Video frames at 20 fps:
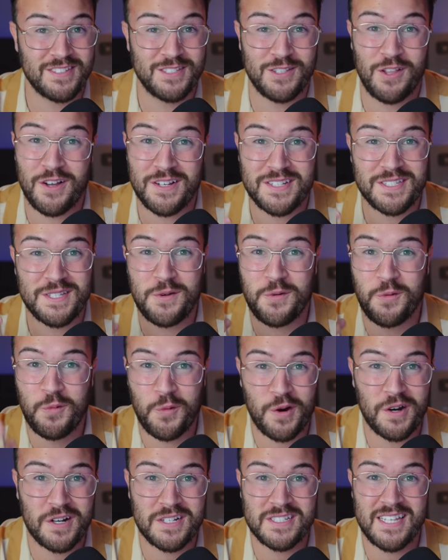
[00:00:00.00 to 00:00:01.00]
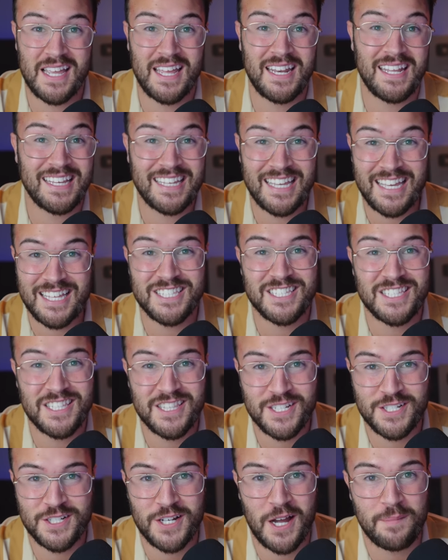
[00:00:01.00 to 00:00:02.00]
as long as it works and it gets
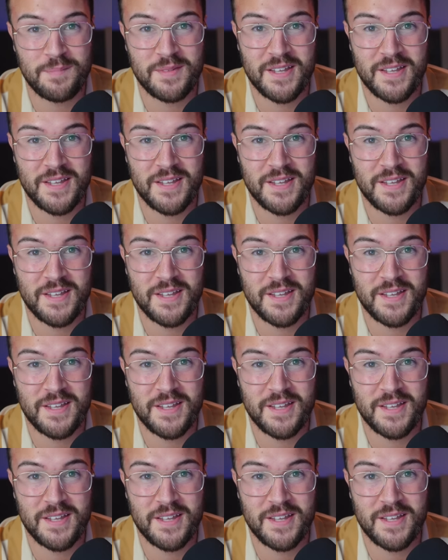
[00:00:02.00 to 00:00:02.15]
the job